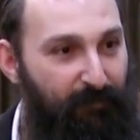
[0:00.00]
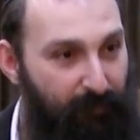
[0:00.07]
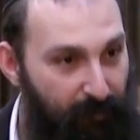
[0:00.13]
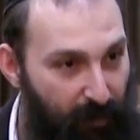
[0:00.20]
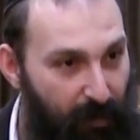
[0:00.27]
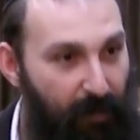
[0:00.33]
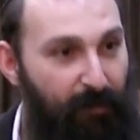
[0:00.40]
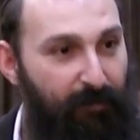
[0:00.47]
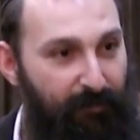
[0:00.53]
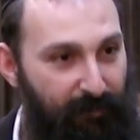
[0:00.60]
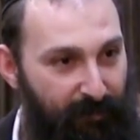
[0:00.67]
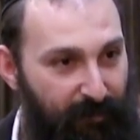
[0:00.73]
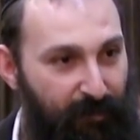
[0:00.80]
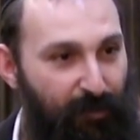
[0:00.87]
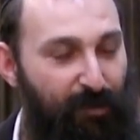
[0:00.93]
Yeah
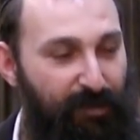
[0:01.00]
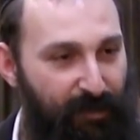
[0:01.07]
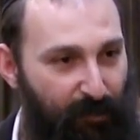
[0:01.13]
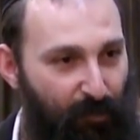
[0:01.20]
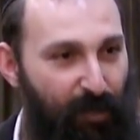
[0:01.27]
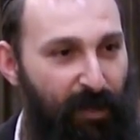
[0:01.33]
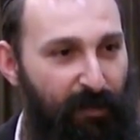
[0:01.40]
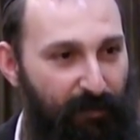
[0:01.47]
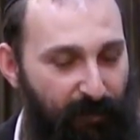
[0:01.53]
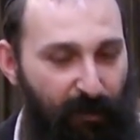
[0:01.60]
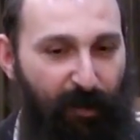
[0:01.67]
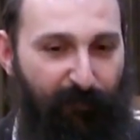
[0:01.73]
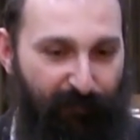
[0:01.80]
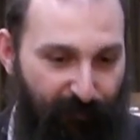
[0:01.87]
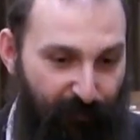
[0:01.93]
because the whale
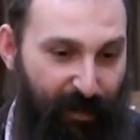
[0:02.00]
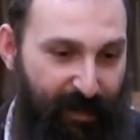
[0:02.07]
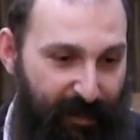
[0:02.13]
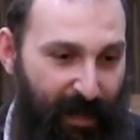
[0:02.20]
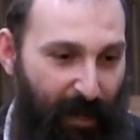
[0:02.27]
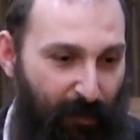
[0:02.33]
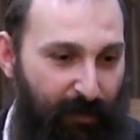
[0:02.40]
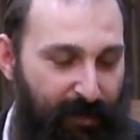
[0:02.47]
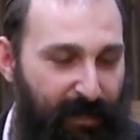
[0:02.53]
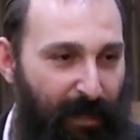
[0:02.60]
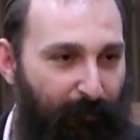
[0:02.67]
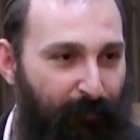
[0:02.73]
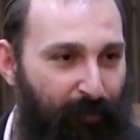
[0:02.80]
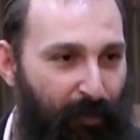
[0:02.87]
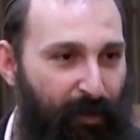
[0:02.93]
got freaked out at
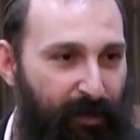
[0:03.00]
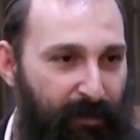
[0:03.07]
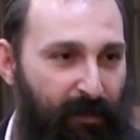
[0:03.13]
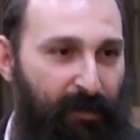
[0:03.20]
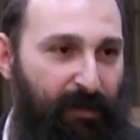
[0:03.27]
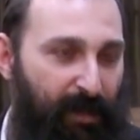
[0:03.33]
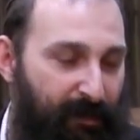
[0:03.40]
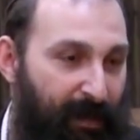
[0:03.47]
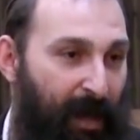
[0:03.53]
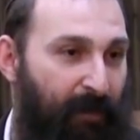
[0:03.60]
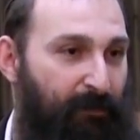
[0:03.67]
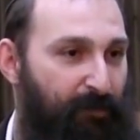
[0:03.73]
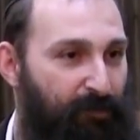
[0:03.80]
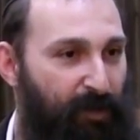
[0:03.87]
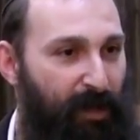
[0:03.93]
some point and he
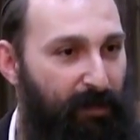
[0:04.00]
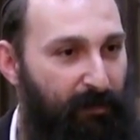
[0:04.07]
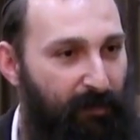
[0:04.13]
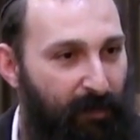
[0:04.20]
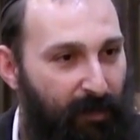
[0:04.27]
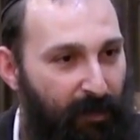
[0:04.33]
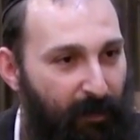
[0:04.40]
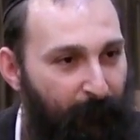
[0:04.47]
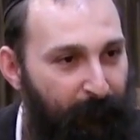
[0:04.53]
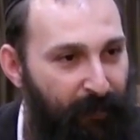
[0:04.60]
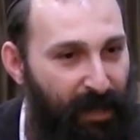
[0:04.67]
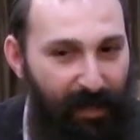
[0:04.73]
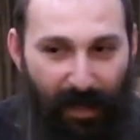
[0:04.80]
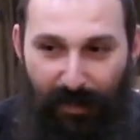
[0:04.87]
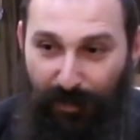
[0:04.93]
attacked the trainer.
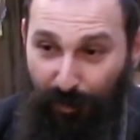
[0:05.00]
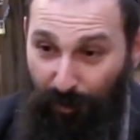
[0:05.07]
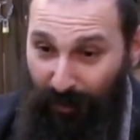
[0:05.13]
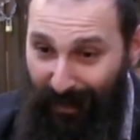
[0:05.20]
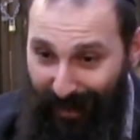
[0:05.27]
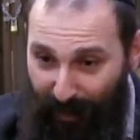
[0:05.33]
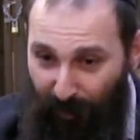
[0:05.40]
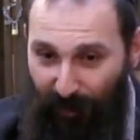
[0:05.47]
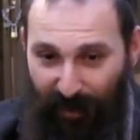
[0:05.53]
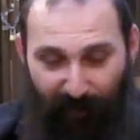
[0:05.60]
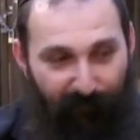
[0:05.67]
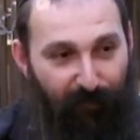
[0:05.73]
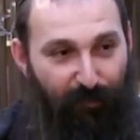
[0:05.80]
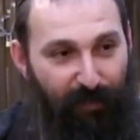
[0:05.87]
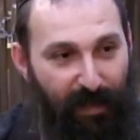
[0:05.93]
And I saw literally
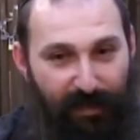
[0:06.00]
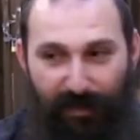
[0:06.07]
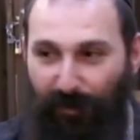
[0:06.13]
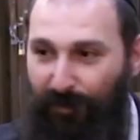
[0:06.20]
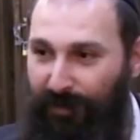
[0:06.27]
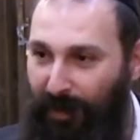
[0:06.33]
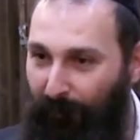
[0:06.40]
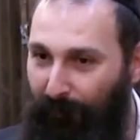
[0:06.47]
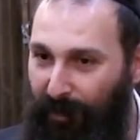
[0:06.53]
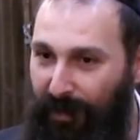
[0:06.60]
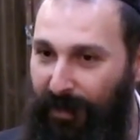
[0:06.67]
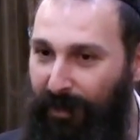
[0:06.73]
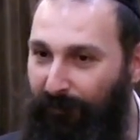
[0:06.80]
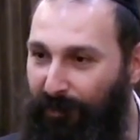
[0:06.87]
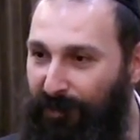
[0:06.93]
a few days ago somebody
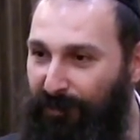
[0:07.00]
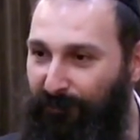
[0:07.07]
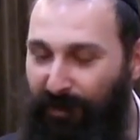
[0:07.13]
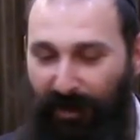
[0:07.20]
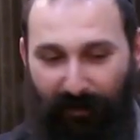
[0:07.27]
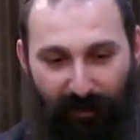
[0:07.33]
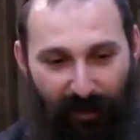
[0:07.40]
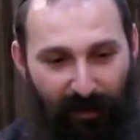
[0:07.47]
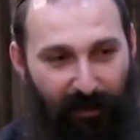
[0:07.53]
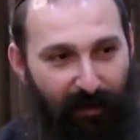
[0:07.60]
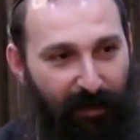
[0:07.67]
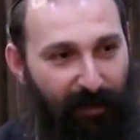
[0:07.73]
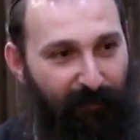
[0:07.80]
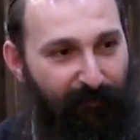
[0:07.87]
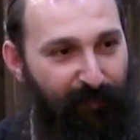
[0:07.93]
emailed me a,
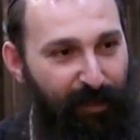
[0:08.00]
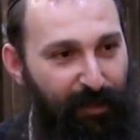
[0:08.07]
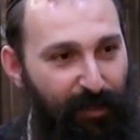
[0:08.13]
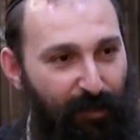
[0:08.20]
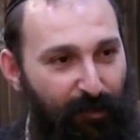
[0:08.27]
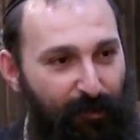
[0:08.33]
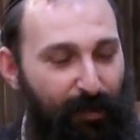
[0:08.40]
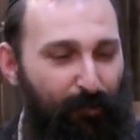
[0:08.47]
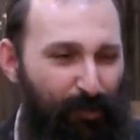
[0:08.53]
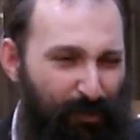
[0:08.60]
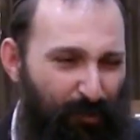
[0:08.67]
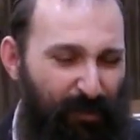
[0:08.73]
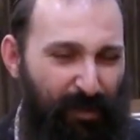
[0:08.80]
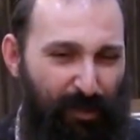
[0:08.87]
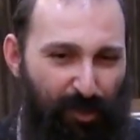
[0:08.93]
a, a, video. It was
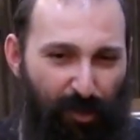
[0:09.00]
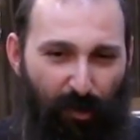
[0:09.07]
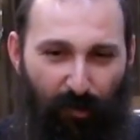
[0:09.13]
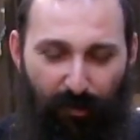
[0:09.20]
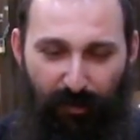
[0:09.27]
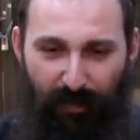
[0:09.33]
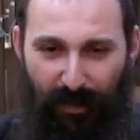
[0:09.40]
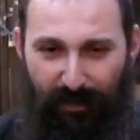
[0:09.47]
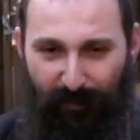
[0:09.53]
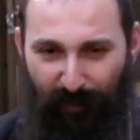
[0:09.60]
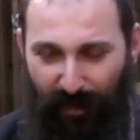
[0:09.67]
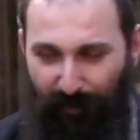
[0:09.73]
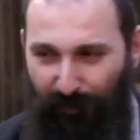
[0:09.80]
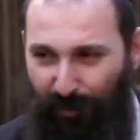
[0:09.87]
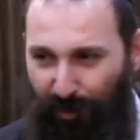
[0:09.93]
with a joke, it doesn't
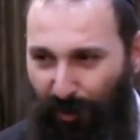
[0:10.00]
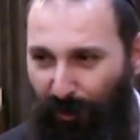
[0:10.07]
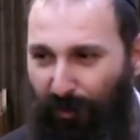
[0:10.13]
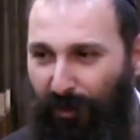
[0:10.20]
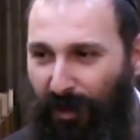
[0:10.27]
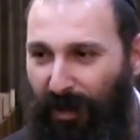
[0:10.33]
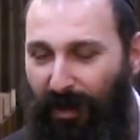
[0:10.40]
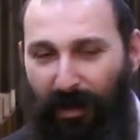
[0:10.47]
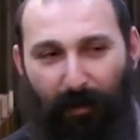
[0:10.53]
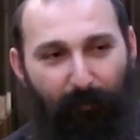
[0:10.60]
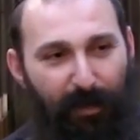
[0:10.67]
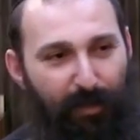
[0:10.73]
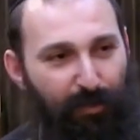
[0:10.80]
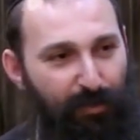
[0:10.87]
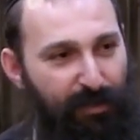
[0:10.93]
matter the joke,
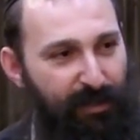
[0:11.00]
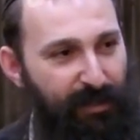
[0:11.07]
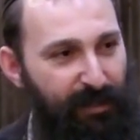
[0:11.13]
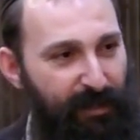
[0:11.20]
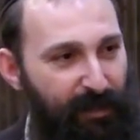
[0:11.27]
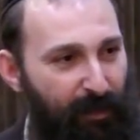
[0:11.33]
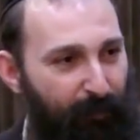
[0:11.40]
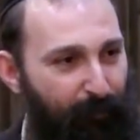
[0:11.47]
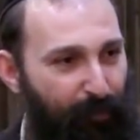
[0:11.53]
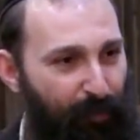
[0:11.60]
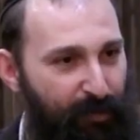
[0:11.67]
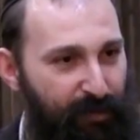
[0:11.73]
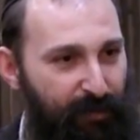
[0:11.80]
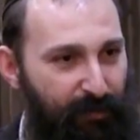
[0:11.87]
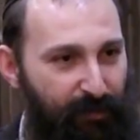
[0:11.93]
but you see a
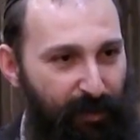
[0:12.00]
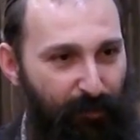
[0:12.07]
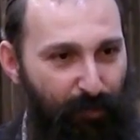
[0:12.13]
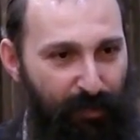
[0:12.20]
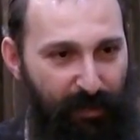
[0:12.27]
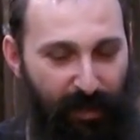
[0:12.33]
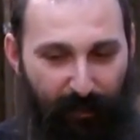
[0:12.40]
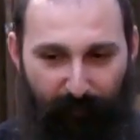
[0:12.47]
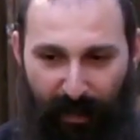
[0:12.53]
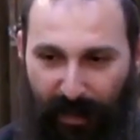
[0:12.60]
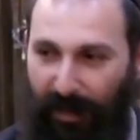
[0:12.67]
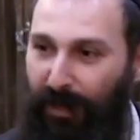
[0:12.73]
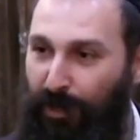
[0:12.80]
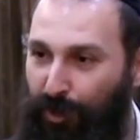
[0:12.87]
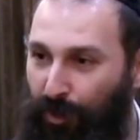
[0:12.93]
person that was like
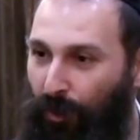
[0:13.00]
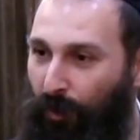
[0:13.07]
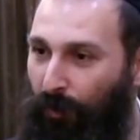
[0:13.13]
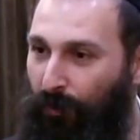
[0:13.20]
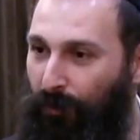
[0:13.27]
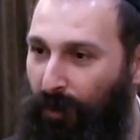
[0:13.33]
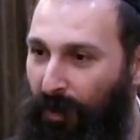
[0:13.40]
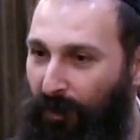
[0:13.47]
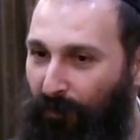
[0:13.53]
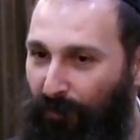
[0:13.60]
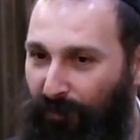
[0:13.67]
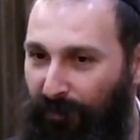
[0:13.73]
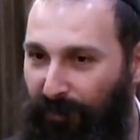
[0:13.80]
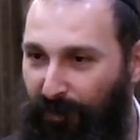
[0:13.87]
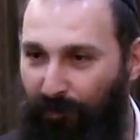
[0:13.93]
making a show
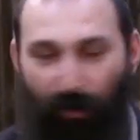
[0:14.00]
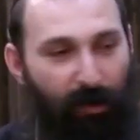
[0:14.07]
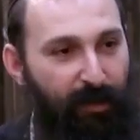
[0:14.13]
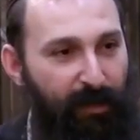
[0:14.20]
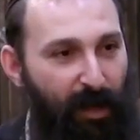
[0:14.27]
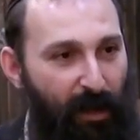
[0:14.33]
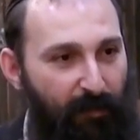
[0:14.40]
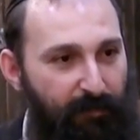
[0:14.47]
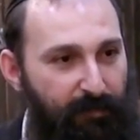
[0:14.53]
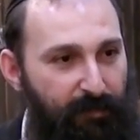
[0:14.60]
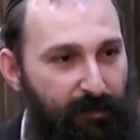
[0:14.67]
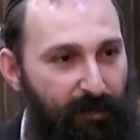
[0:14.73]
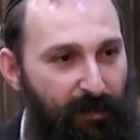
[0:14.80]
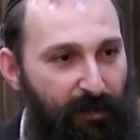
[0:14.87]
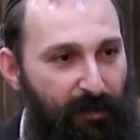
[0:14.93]
with the crocodiles